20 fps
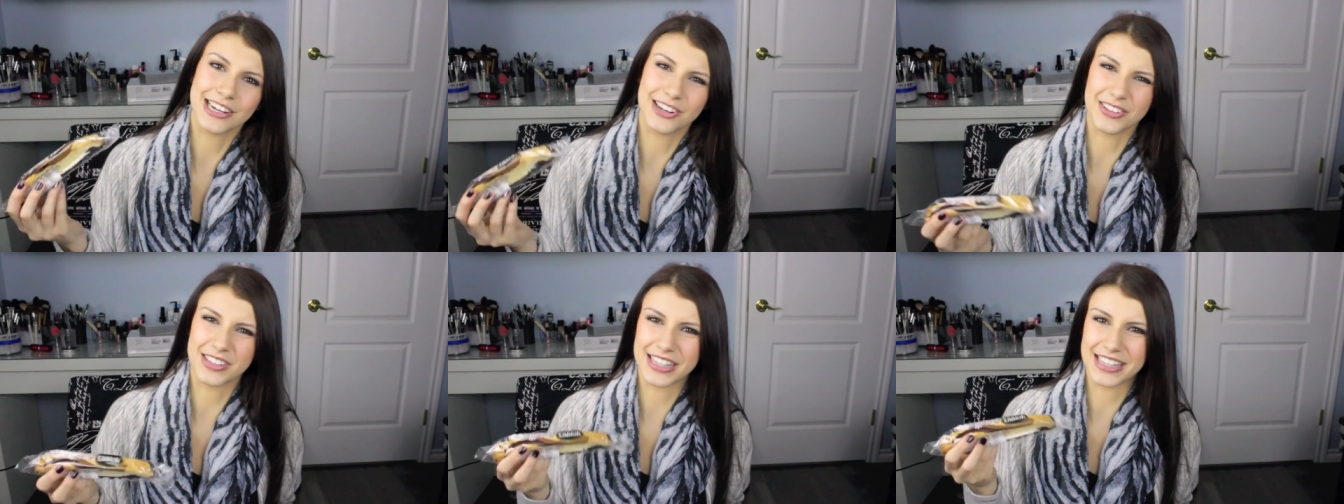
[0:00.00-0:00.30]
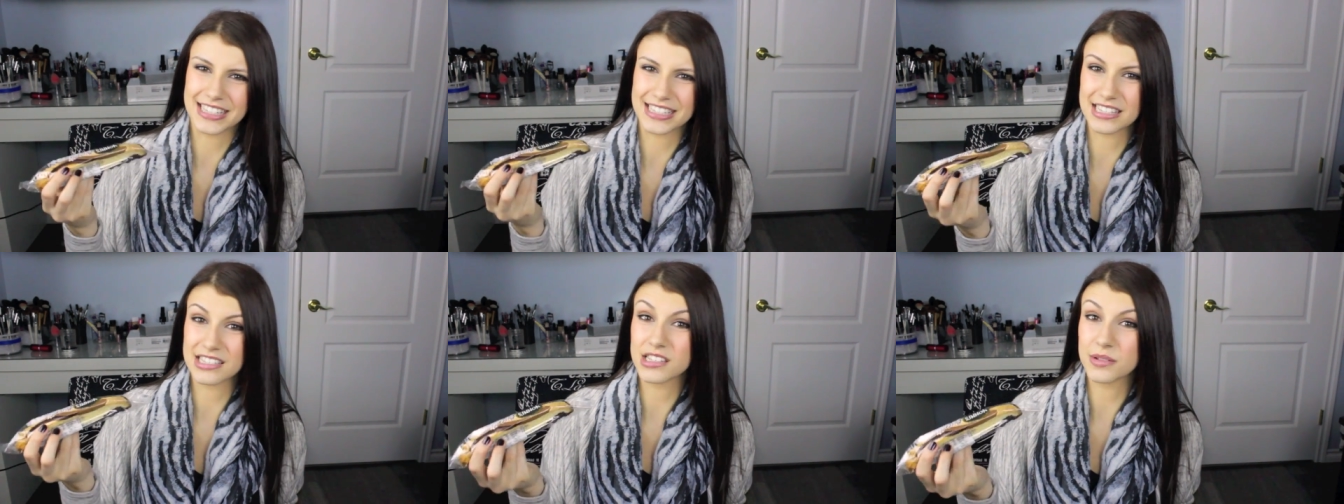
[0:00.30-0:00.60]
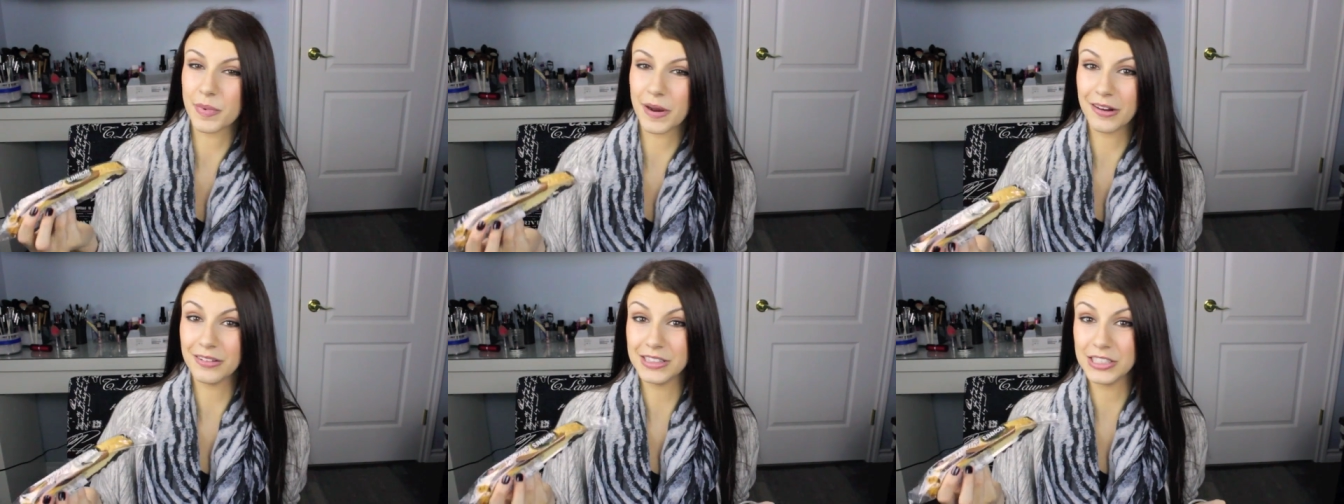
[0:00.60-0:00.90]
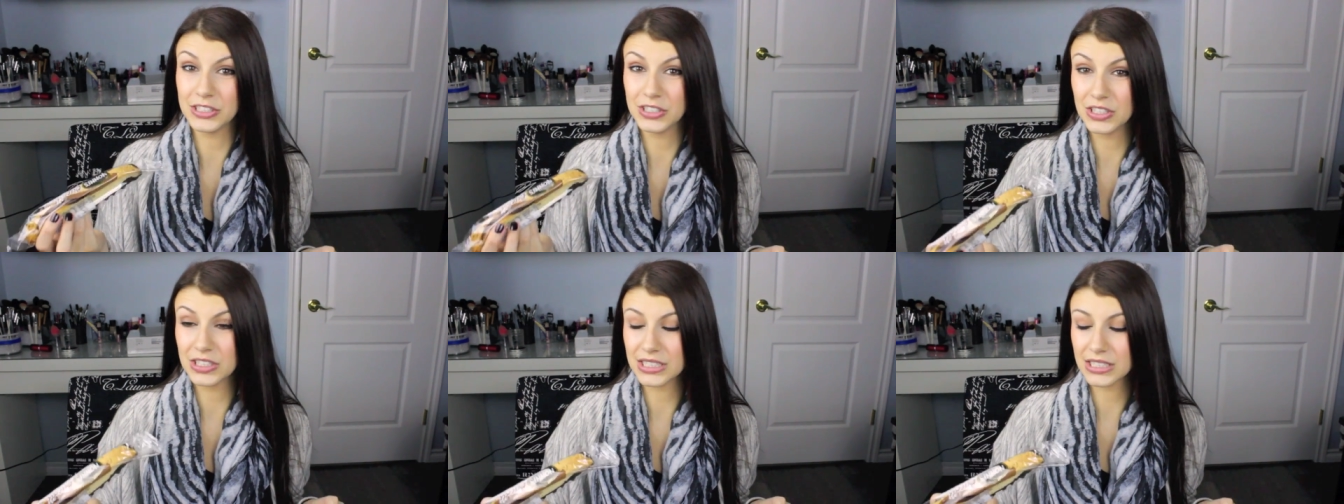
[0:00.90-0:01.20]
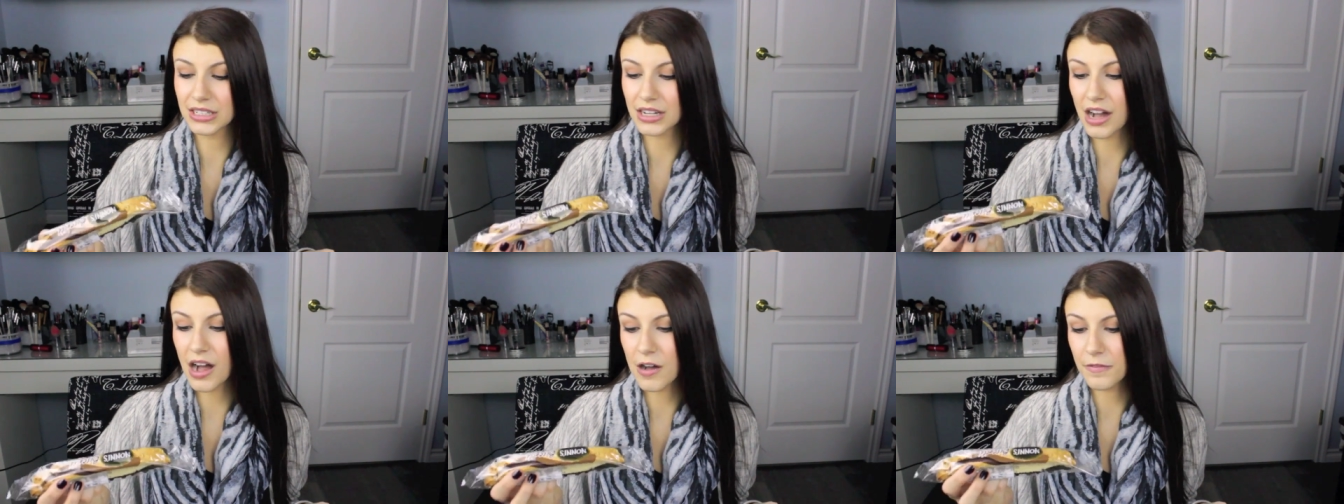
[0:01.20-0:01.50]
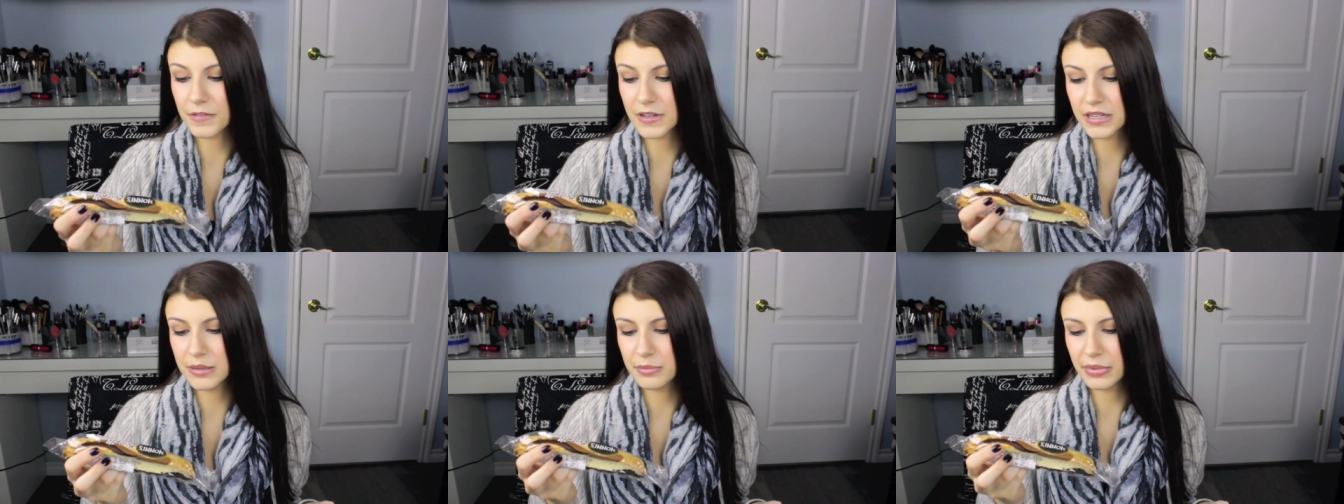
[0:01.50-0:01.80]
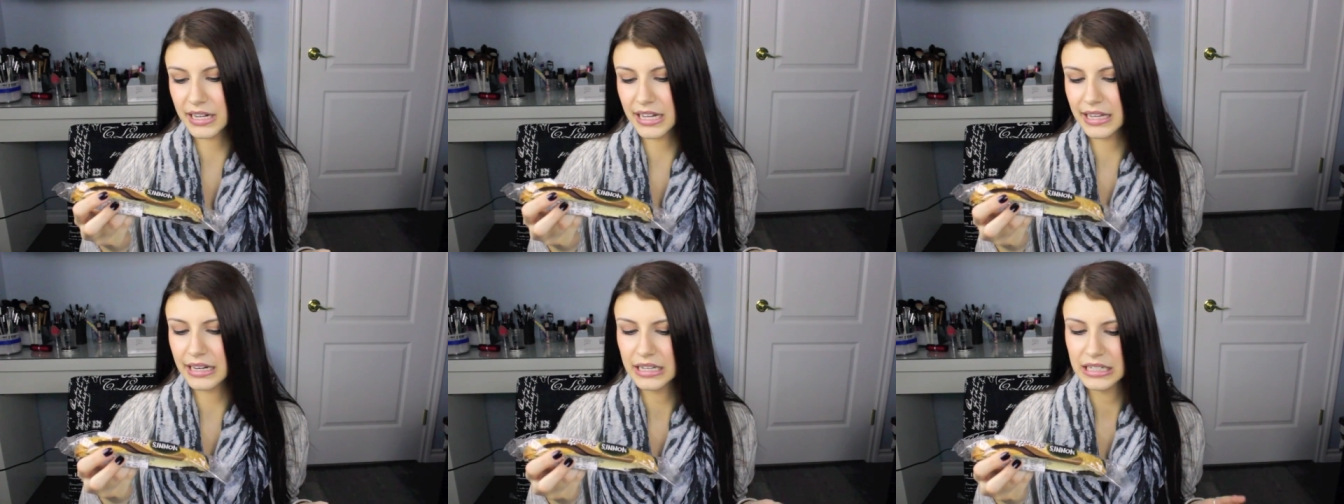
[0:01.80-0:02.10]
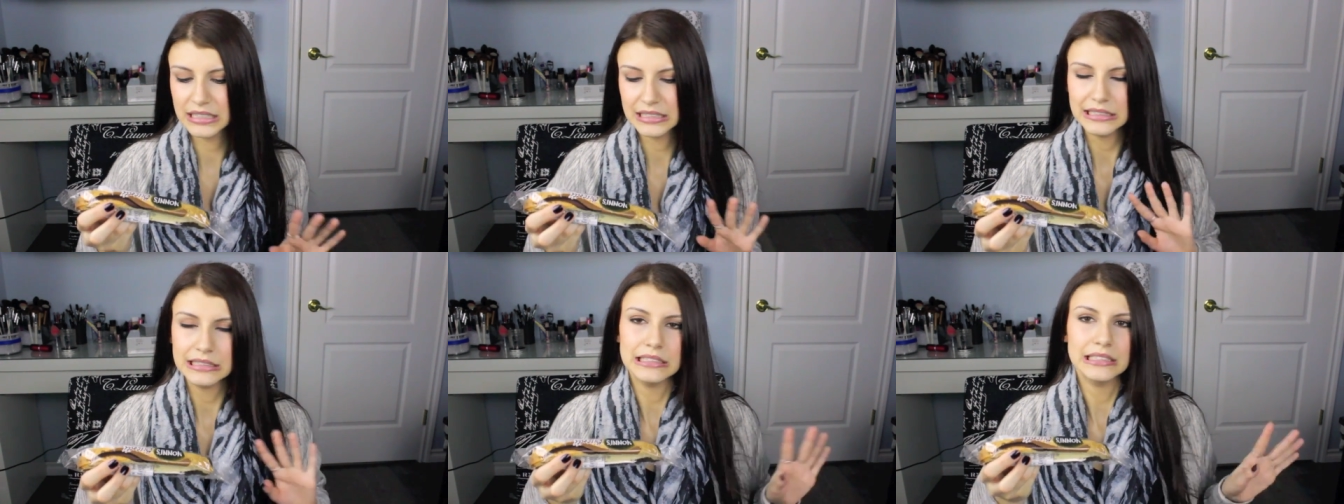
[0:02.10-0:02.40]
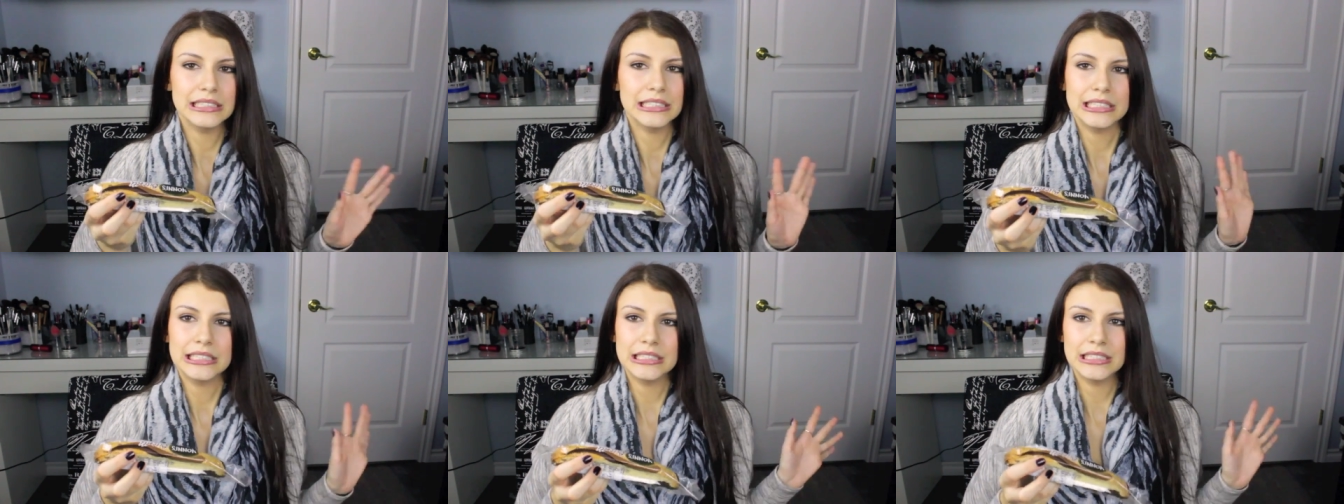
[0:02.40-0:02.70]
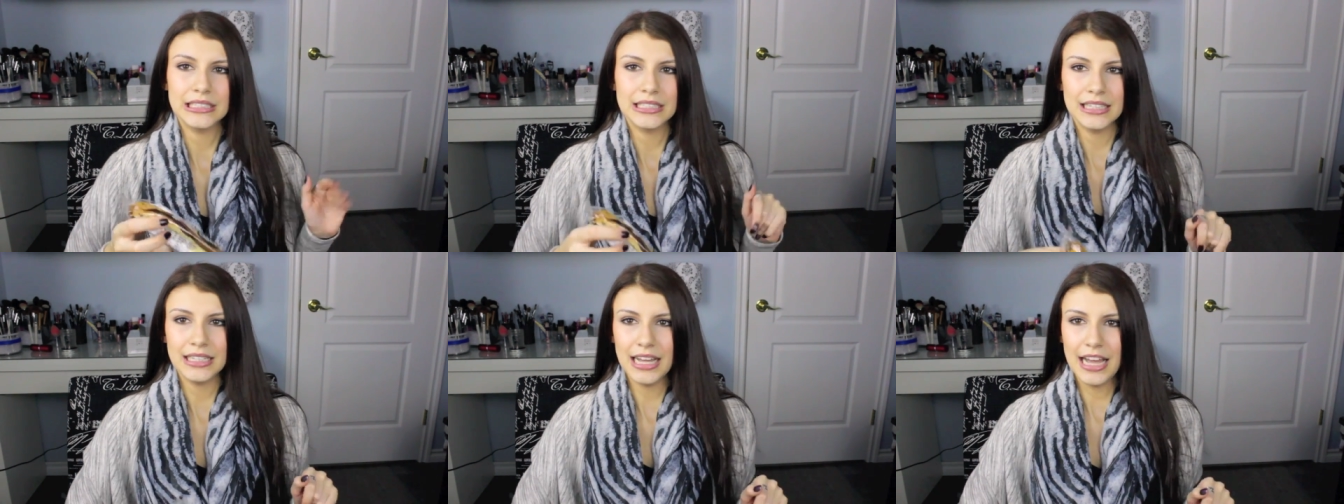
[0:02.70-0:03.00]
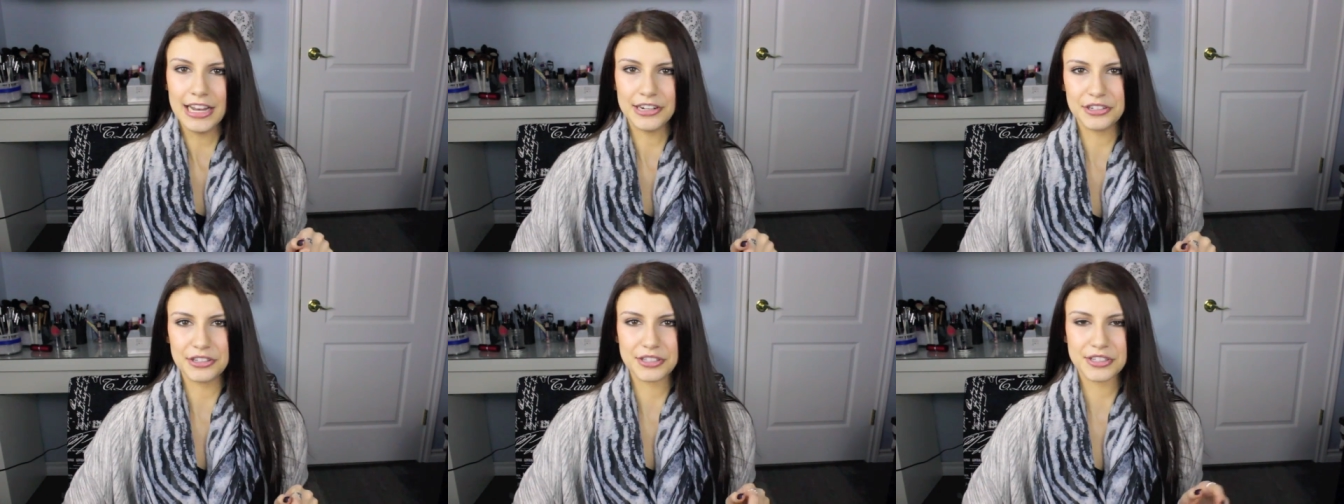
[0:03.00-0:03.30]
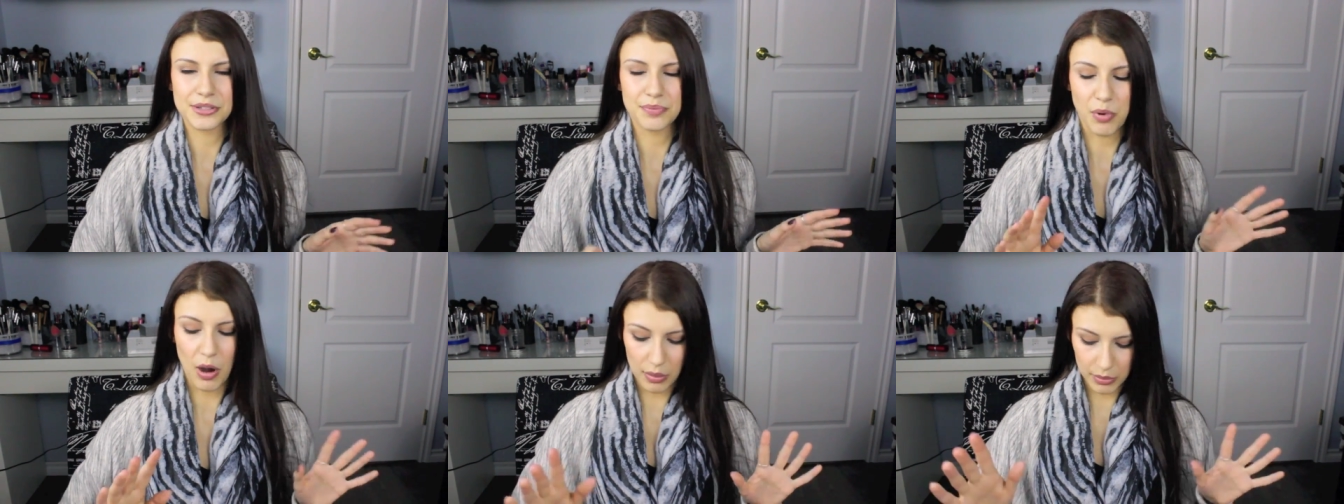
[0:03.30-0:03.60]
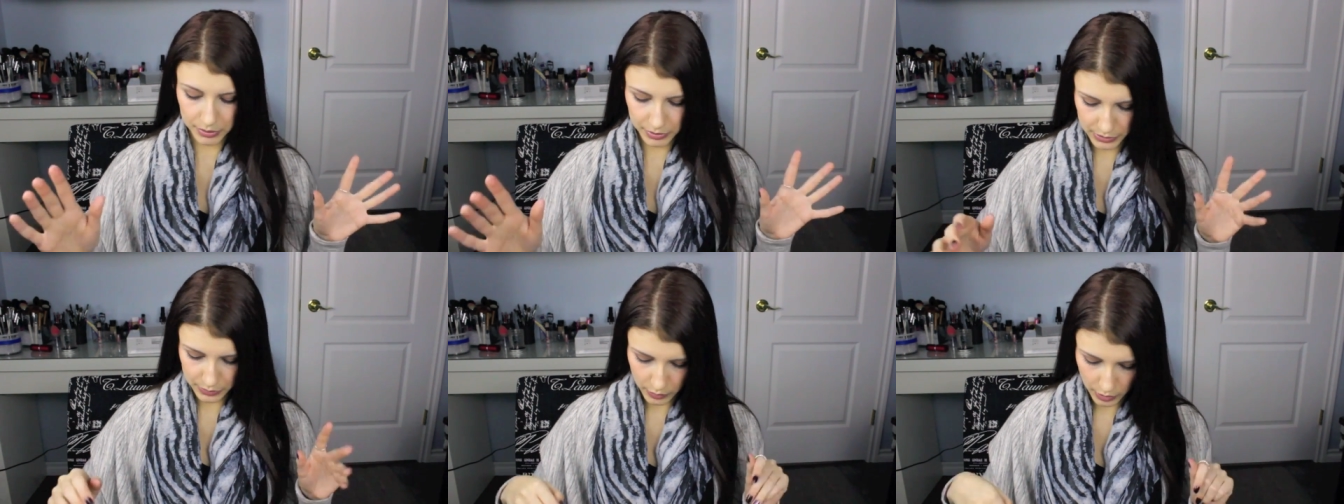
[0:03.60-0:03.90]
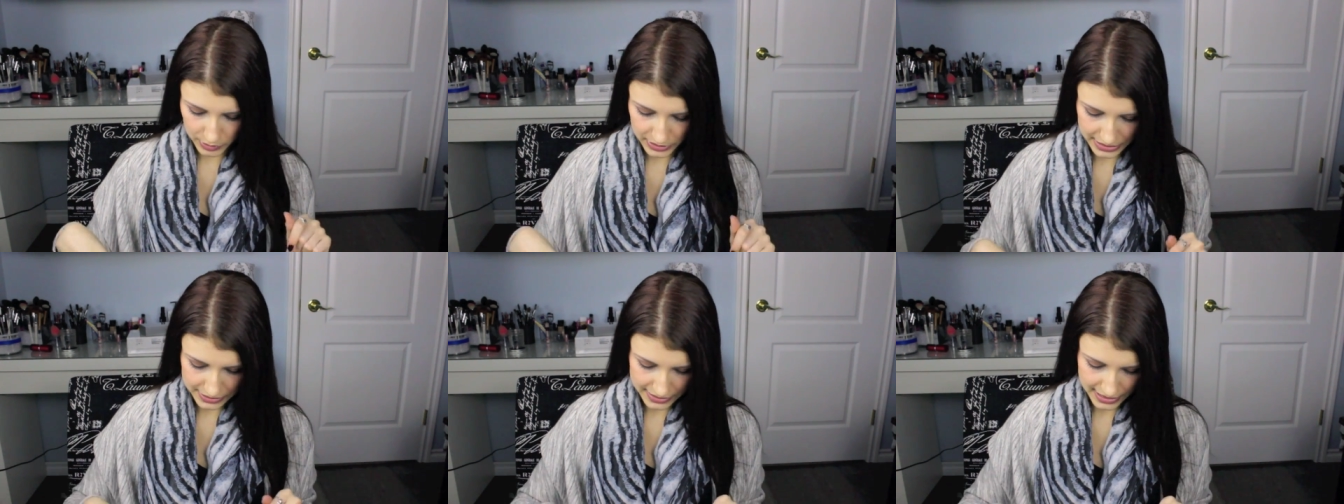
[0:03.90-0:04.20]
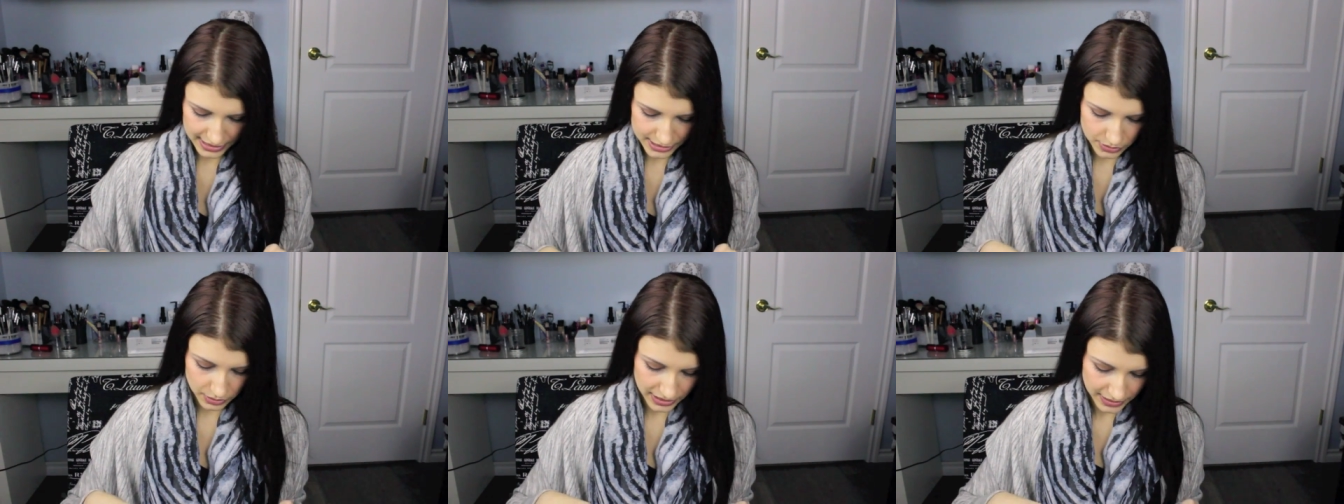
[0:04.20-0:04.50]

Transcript: I know that this is apparently good in coffee, but I just probably won't eat that.